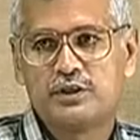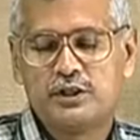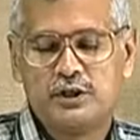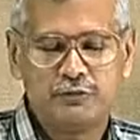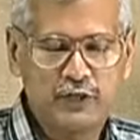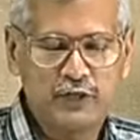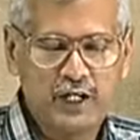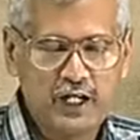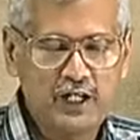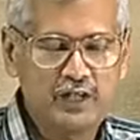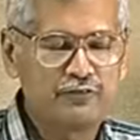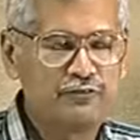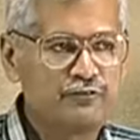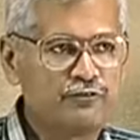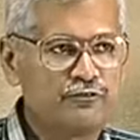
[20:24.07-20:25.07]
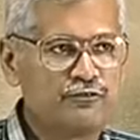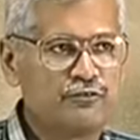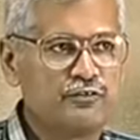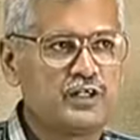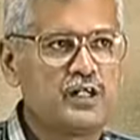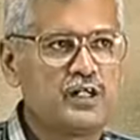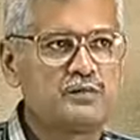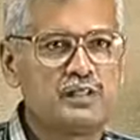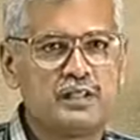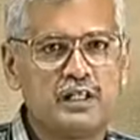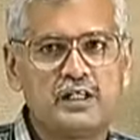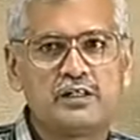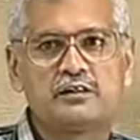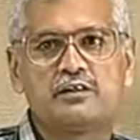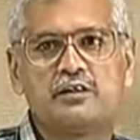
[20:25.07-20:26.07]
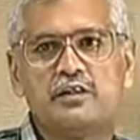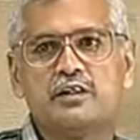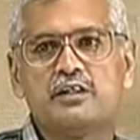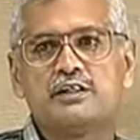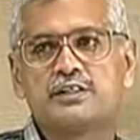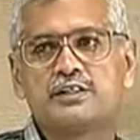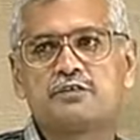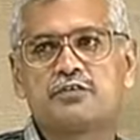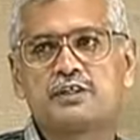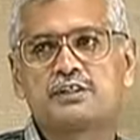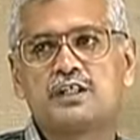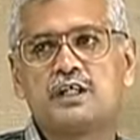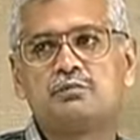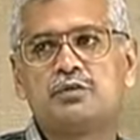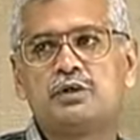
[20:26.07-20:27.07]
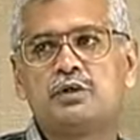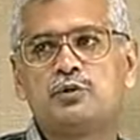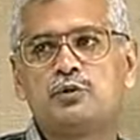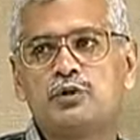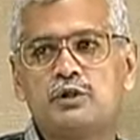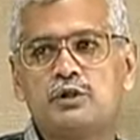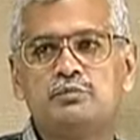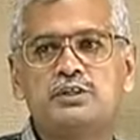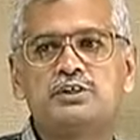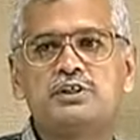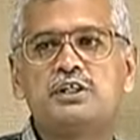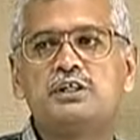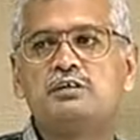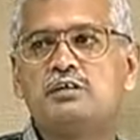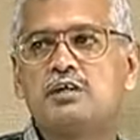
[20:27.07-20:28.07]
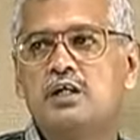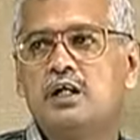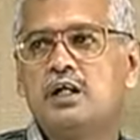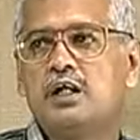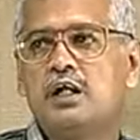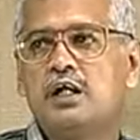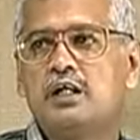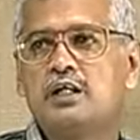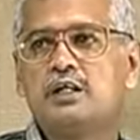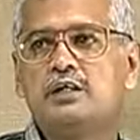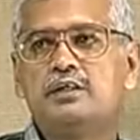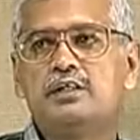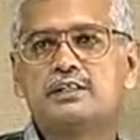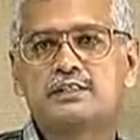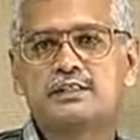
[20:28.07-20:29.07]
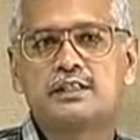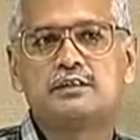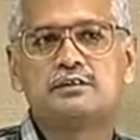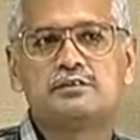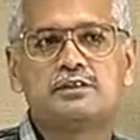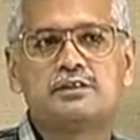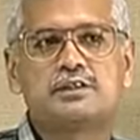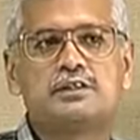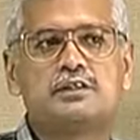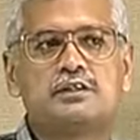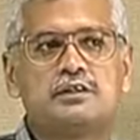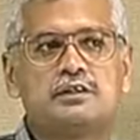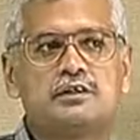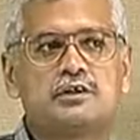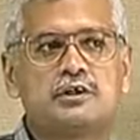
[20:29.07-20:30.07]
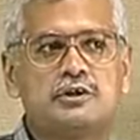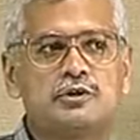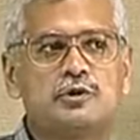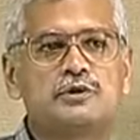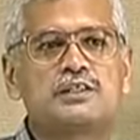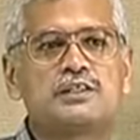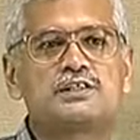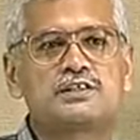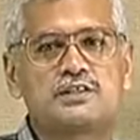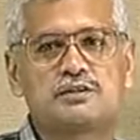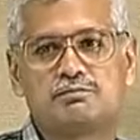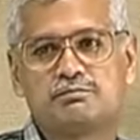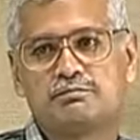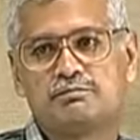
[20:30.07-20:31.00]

If we have, I mean, like, say for example, you imagine any decent control system,